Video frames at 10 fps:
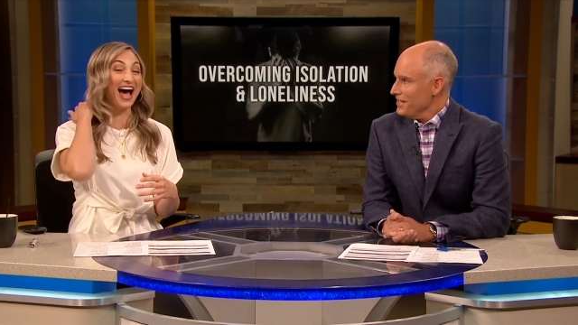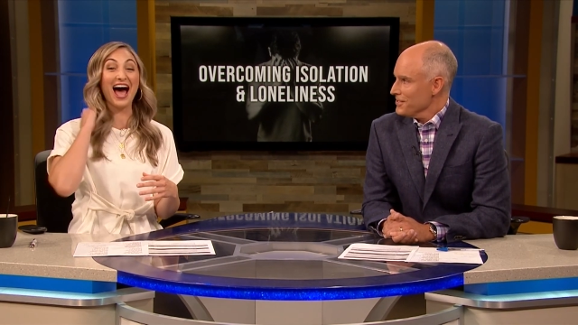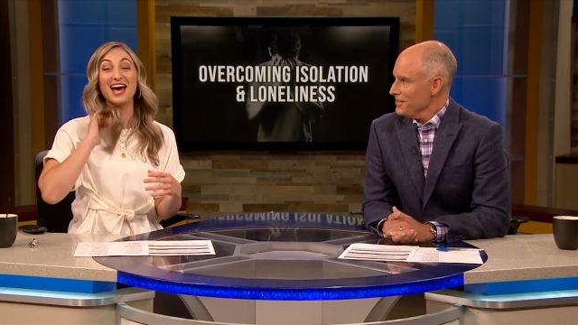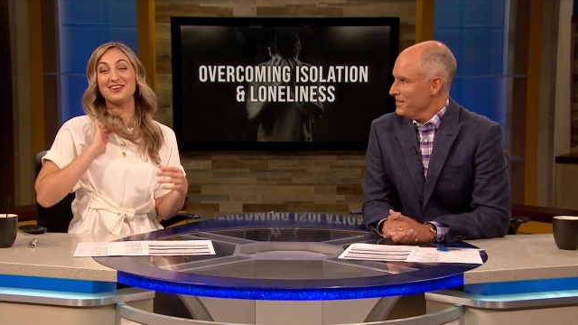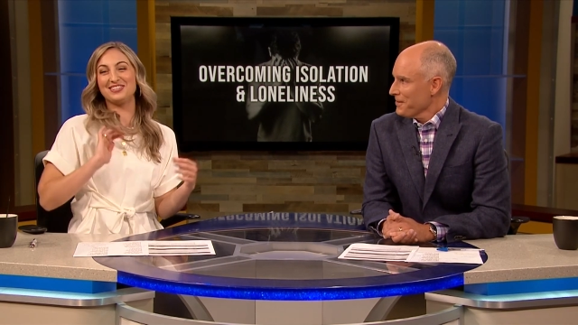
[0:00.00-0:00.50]

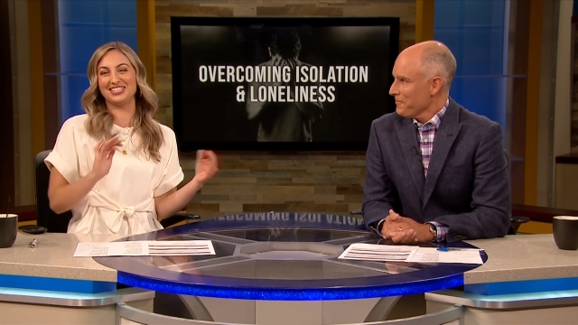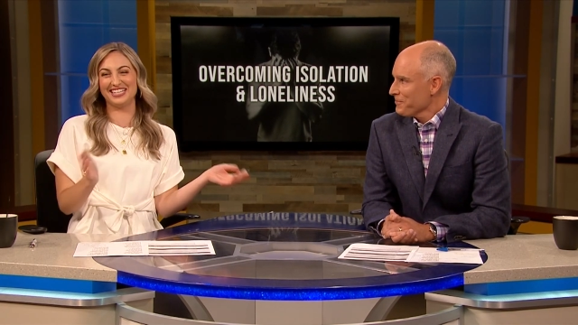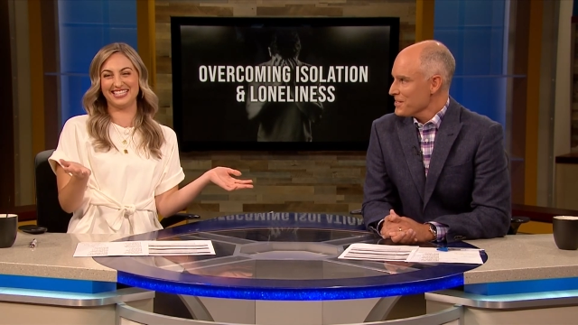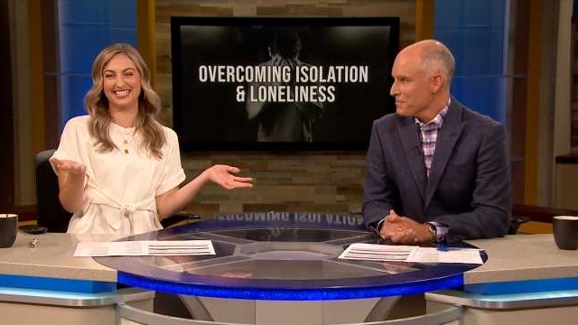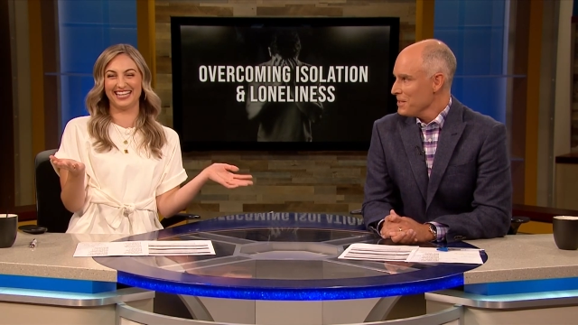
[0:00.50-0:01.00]
Speaker 1: Ashley?
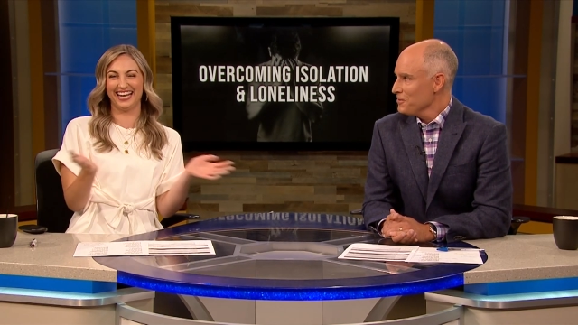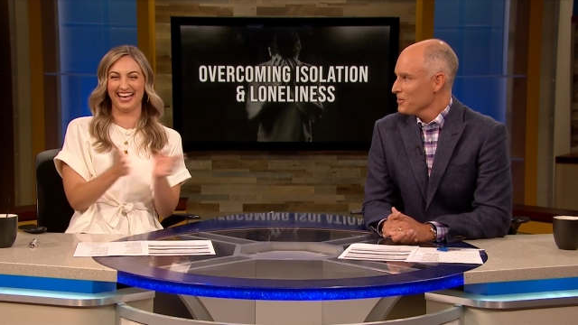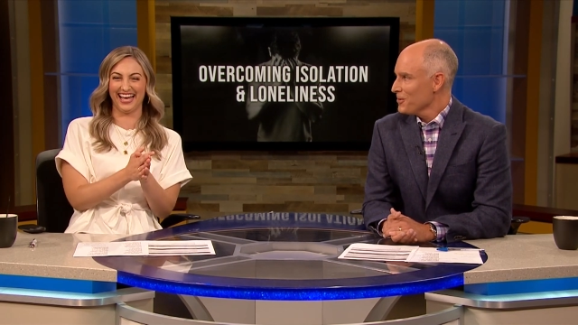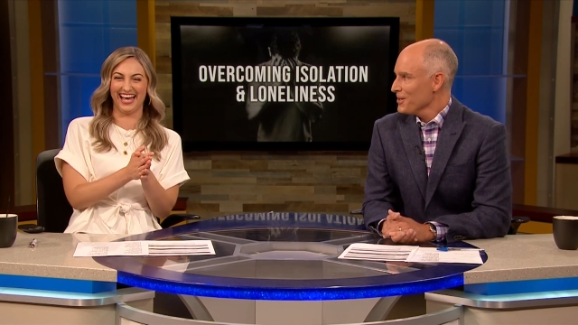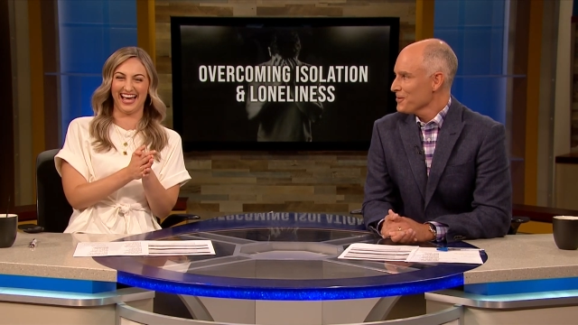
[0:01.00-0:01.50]
You think people
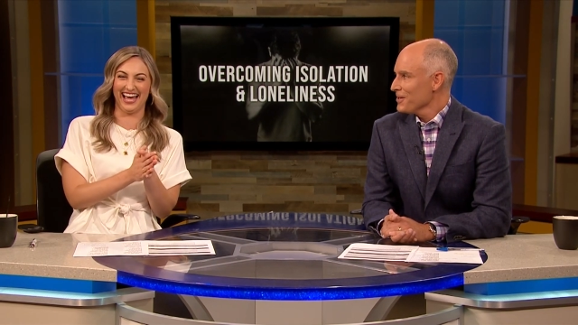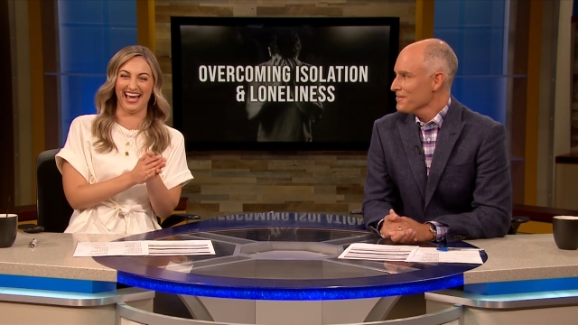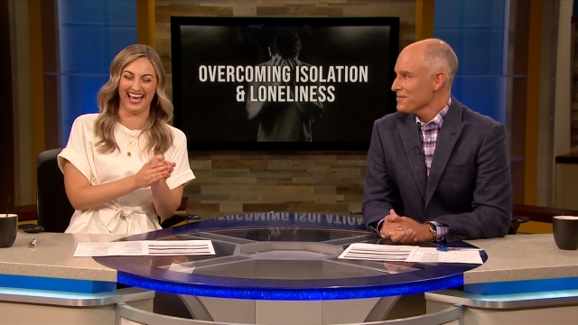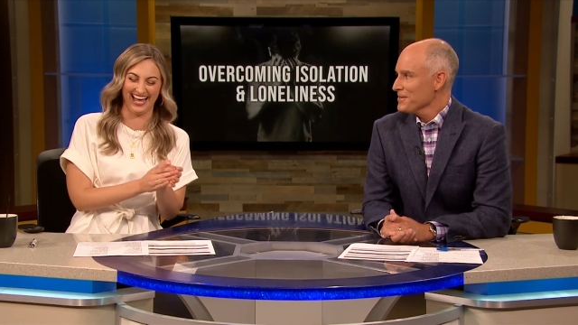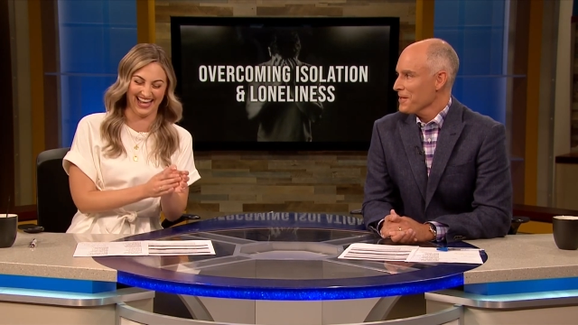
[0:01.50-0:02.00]
would walk away
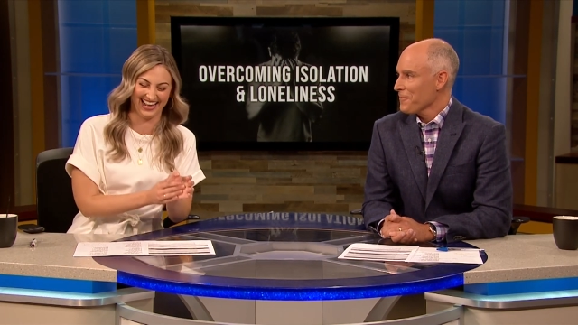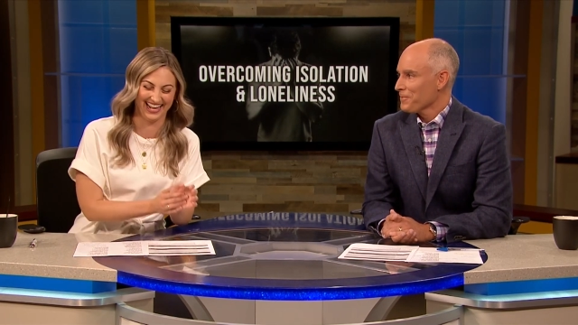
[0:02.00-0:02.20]
from me?